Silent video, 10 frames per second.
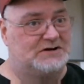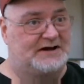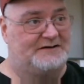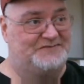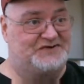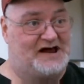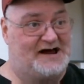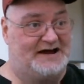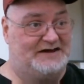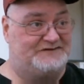comes
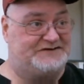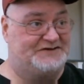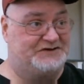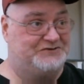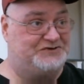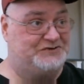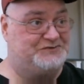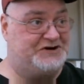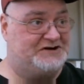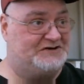live to the YouTube
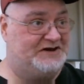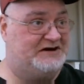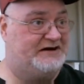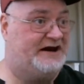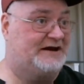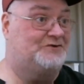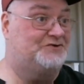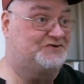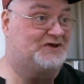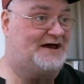channel here and
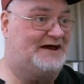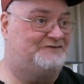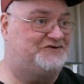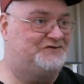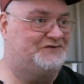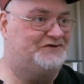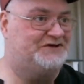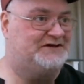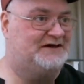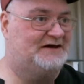goes live to
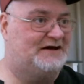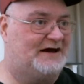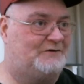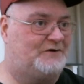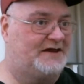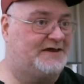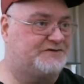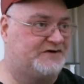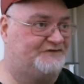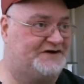the Outright
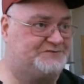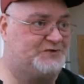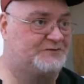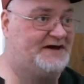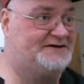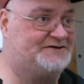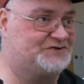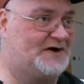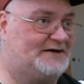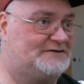Geekery Facebook page
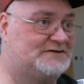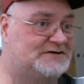as well.